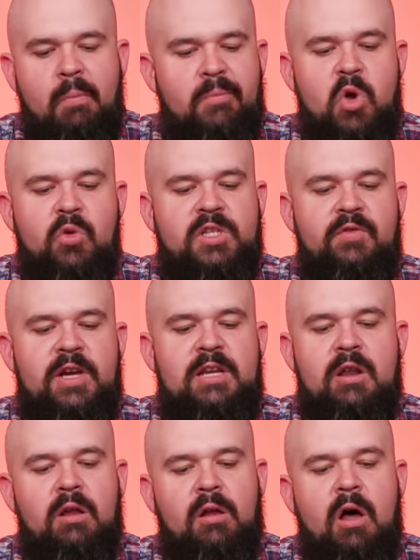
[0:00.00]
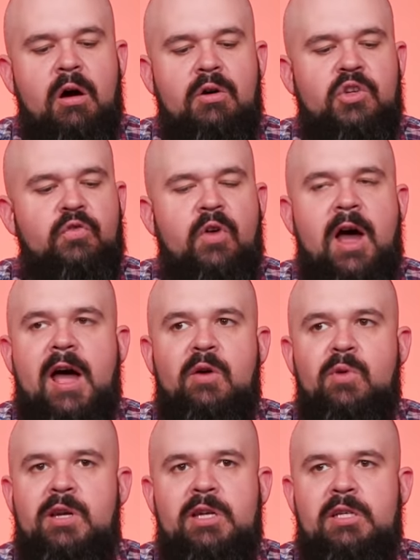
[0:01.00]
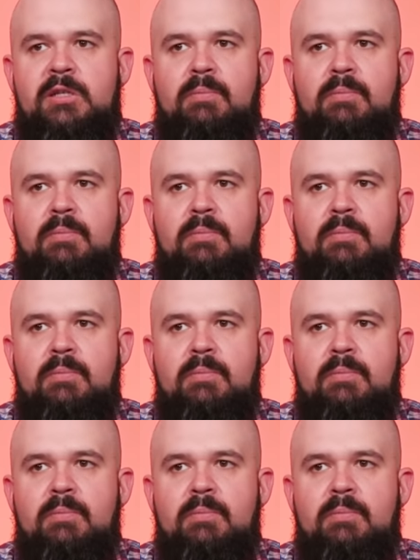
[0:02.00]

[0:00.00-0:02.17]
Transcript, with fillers: No one's ever eaten a large fry at Wendy's